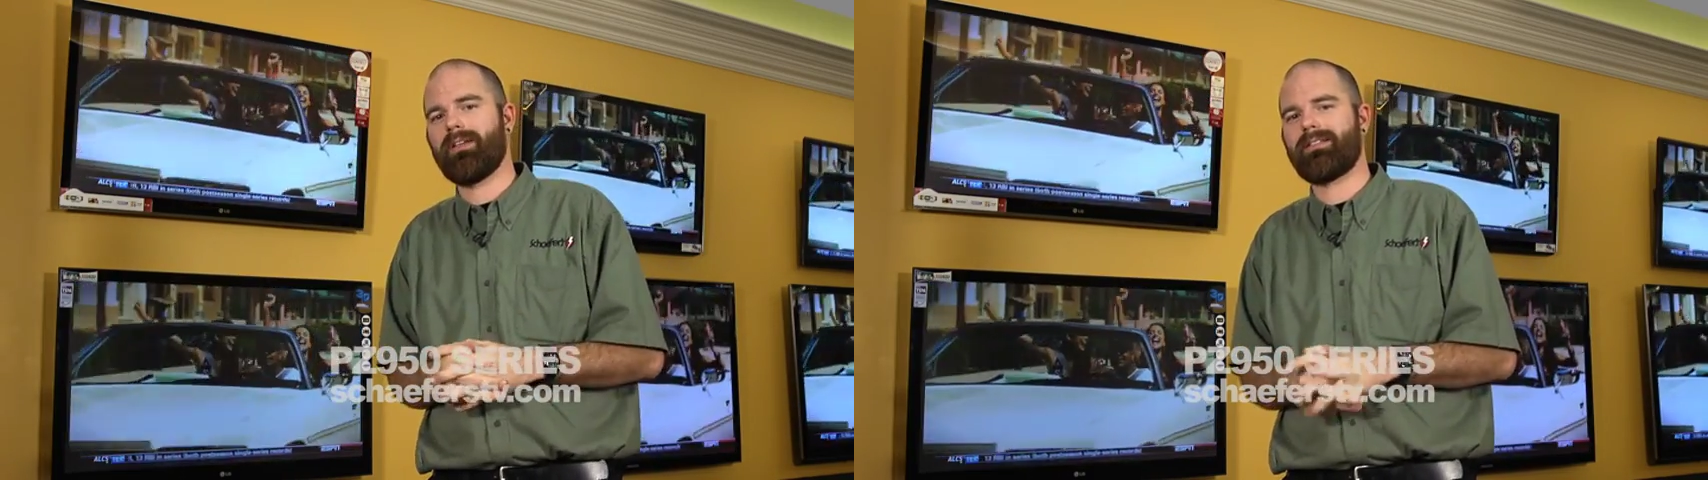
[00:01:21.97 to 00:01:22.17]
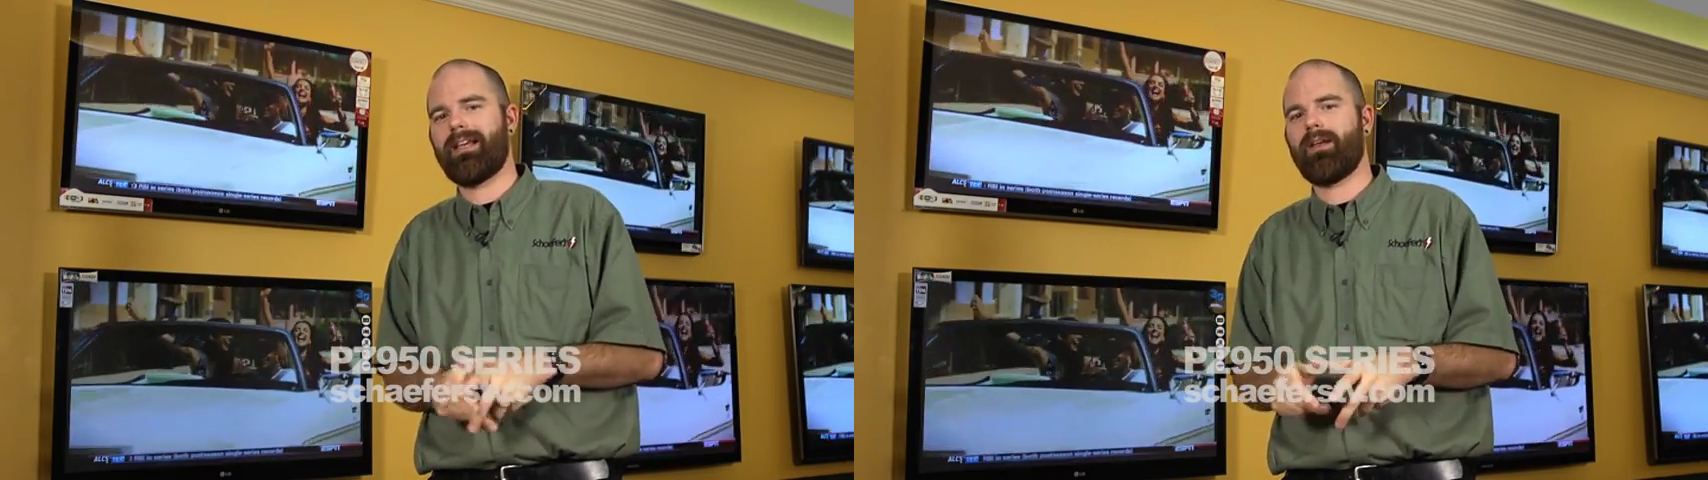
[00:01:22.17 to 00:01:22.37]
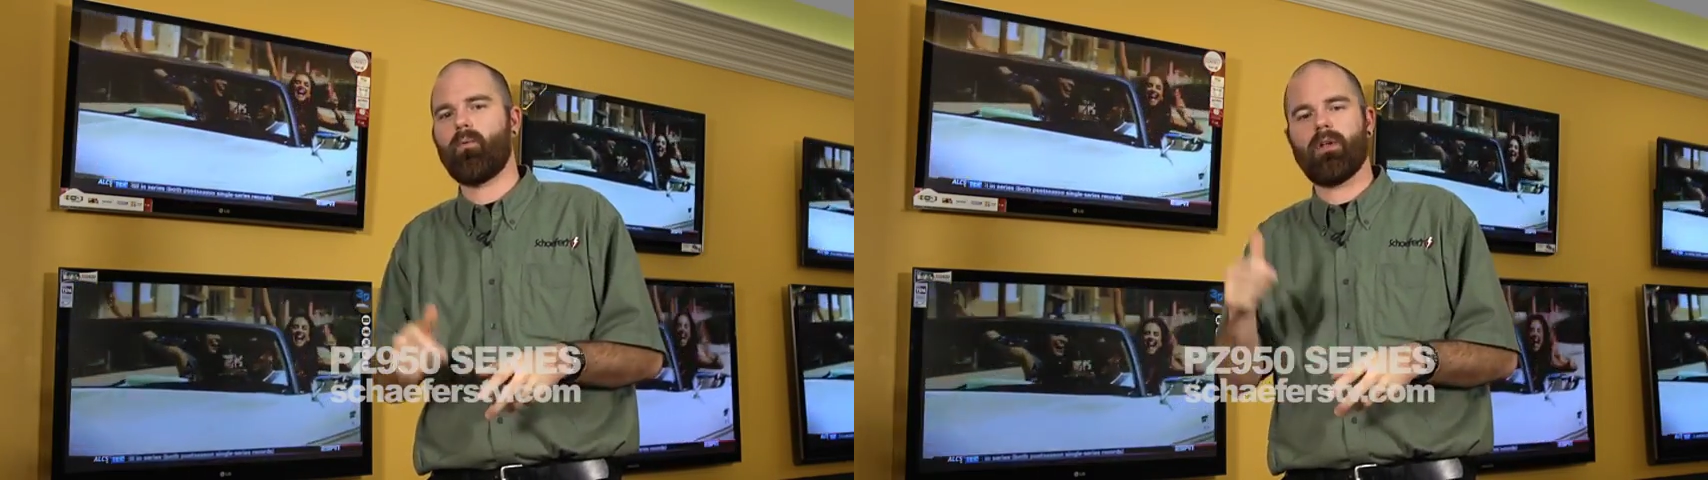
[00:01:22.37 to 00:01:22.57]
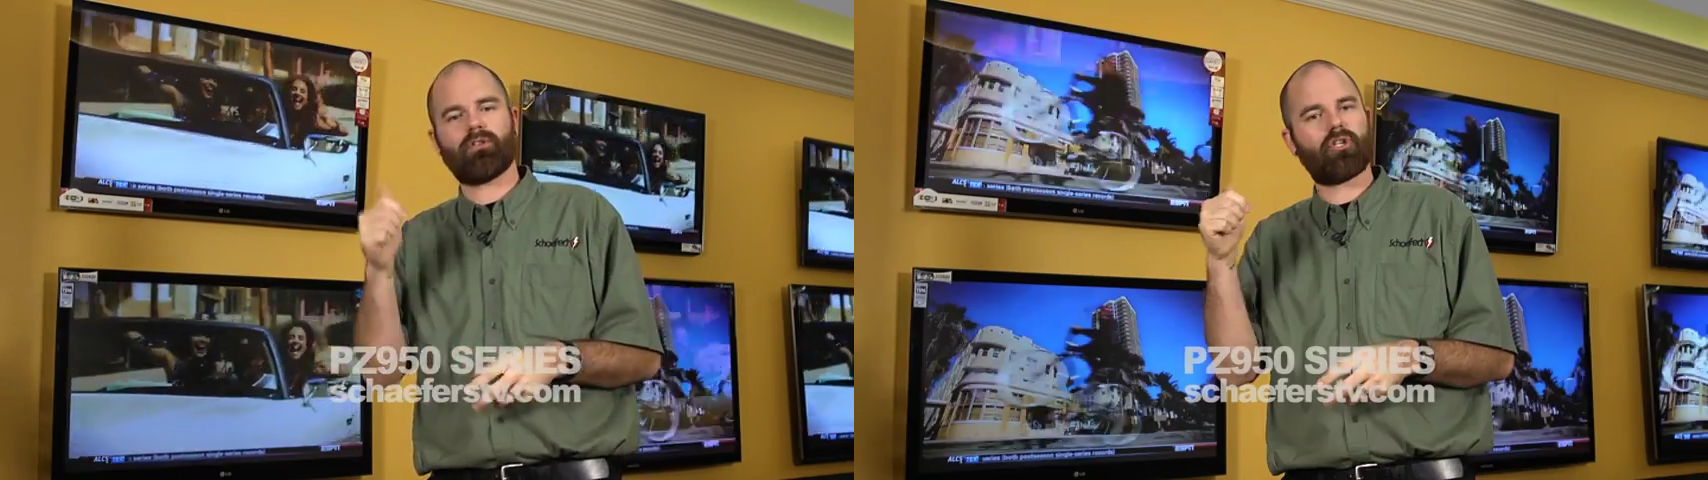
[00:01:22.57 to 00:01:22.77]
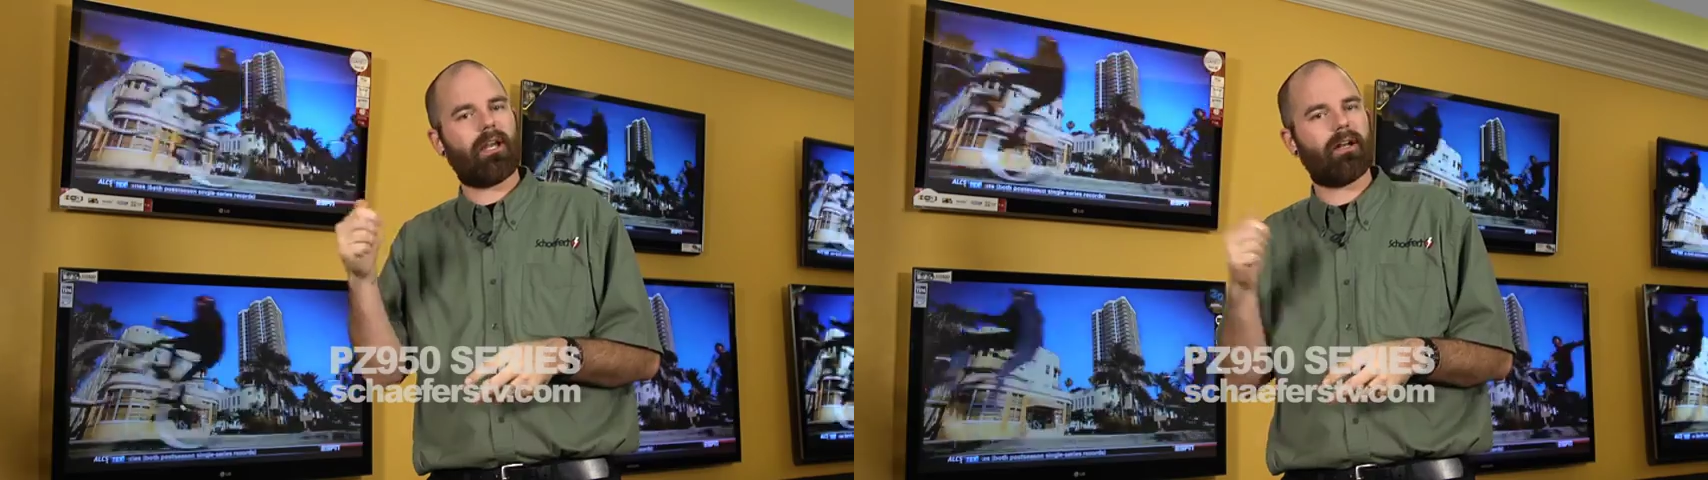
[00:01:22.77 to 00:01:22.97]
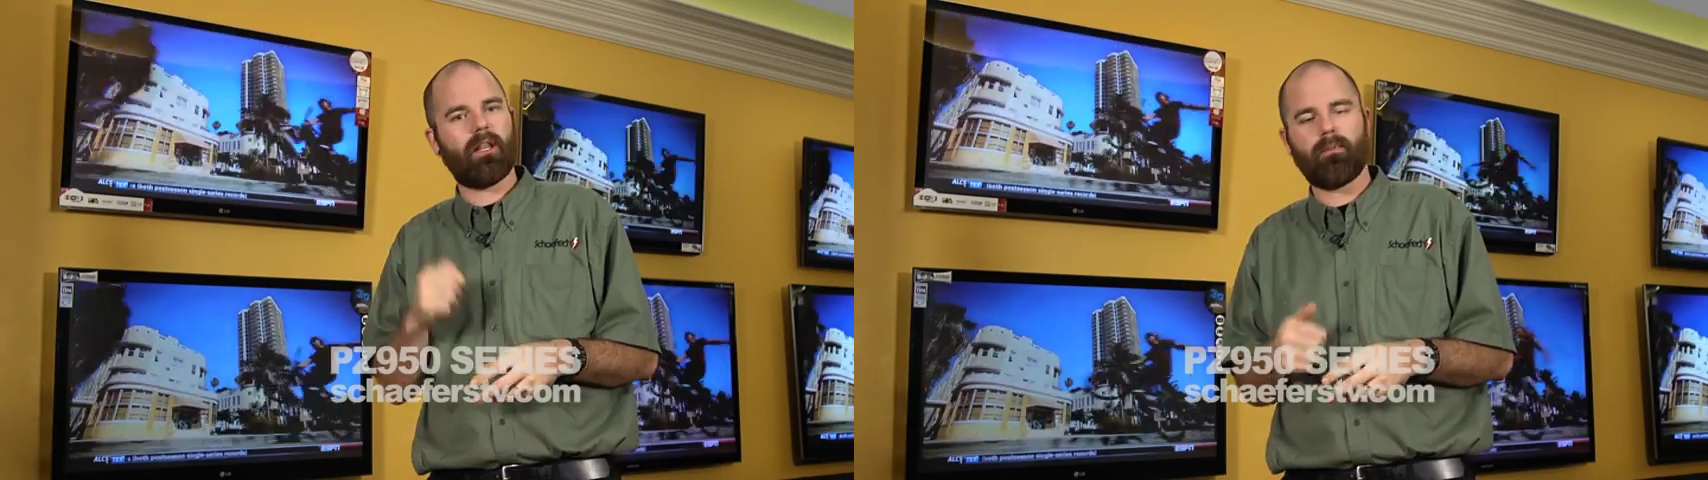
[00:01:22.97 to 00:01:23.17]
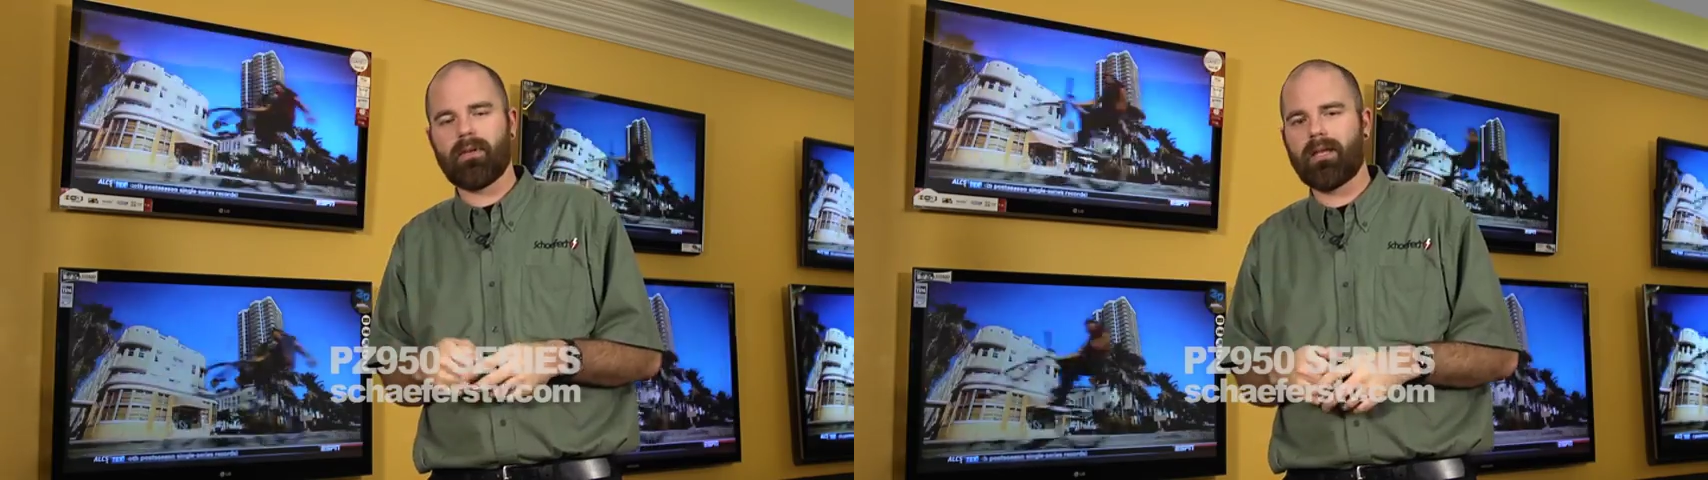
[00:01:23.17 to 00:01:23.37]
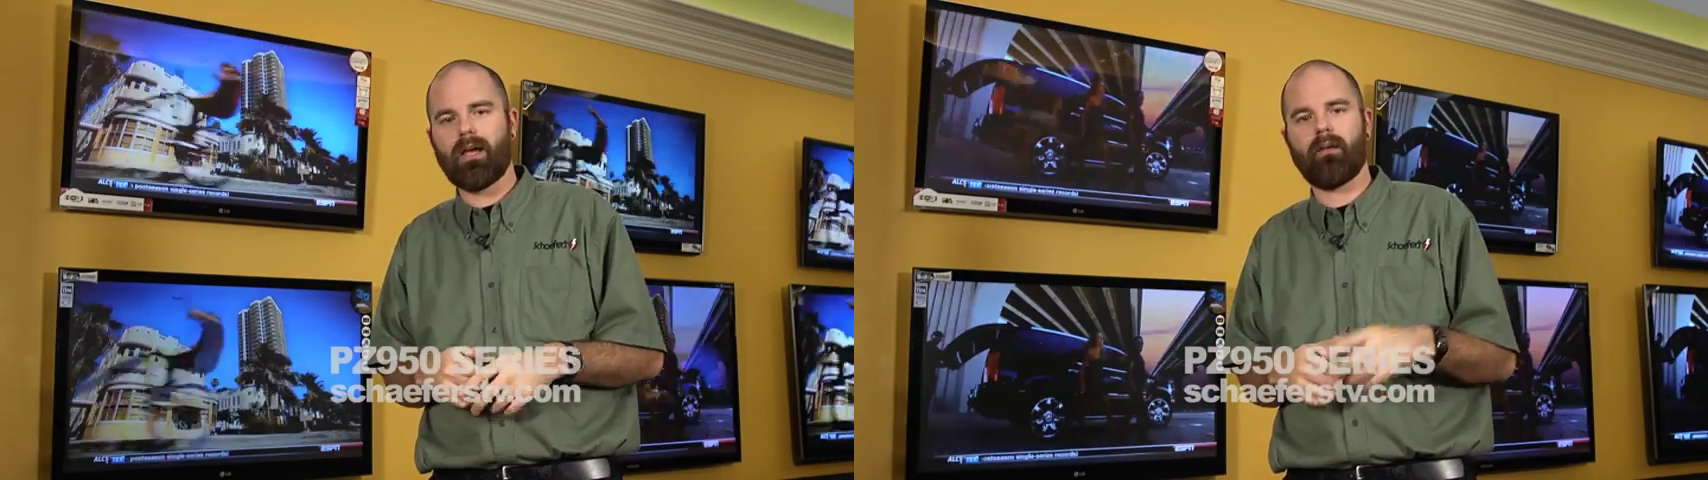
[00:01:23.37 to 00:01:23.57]
is that it will channel up
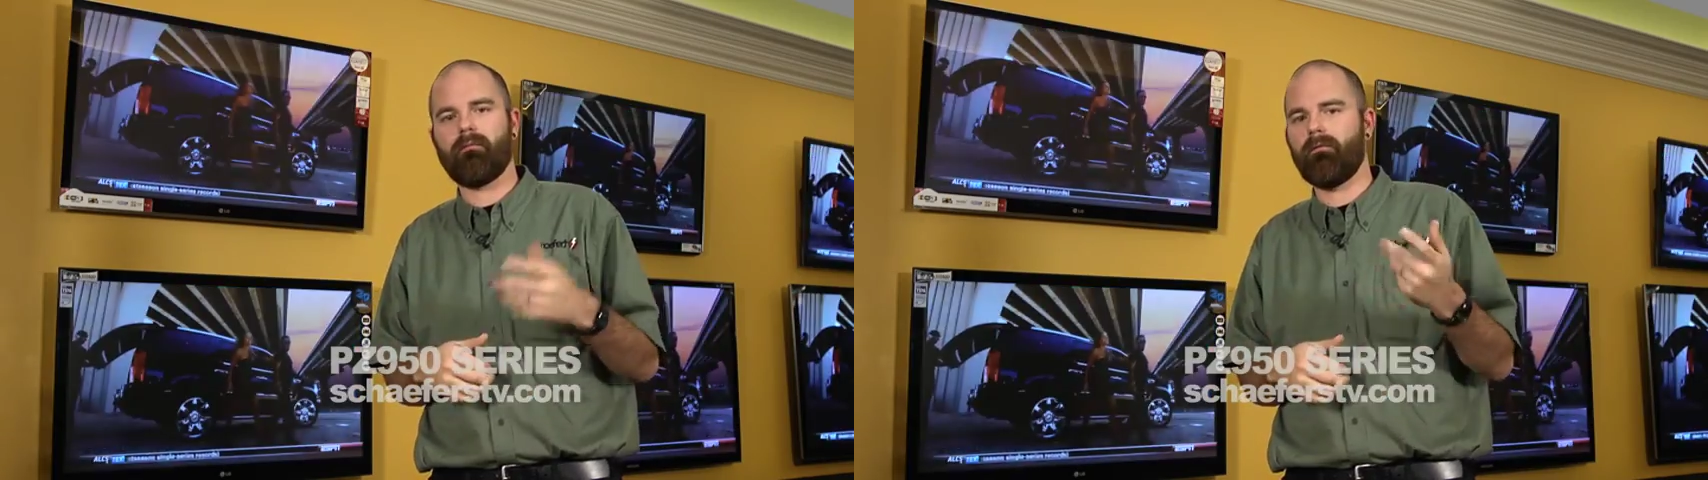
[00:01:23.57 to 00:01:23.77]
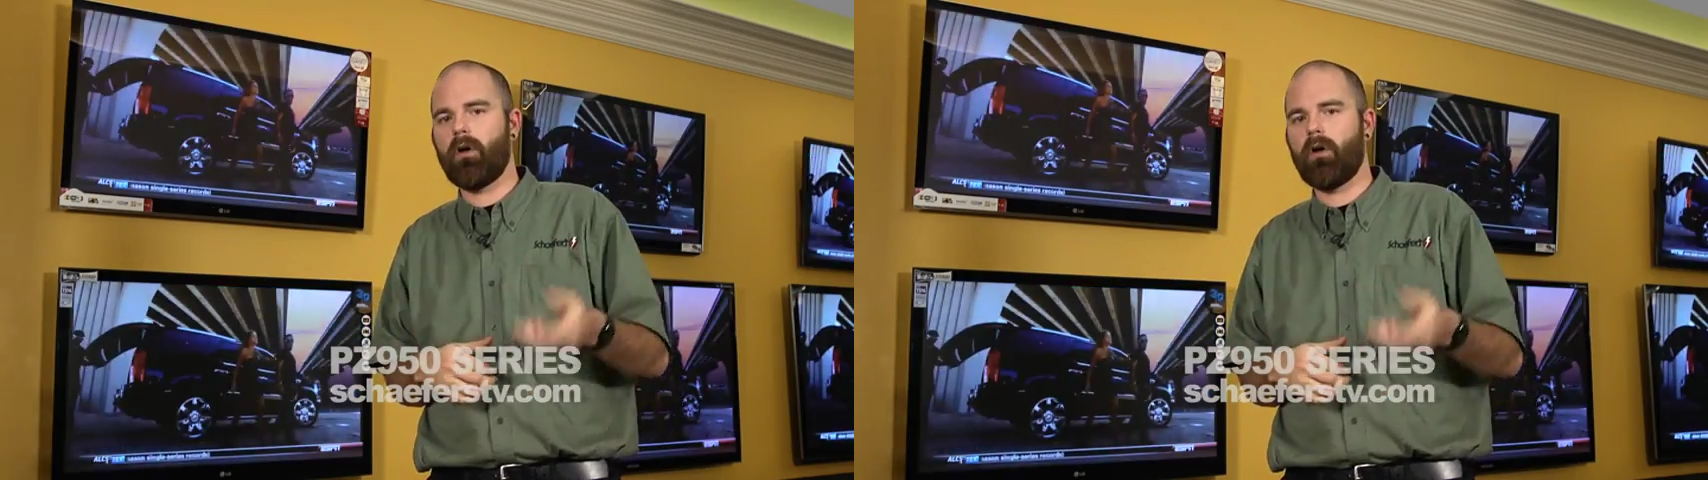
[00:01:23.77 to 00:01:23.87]
and down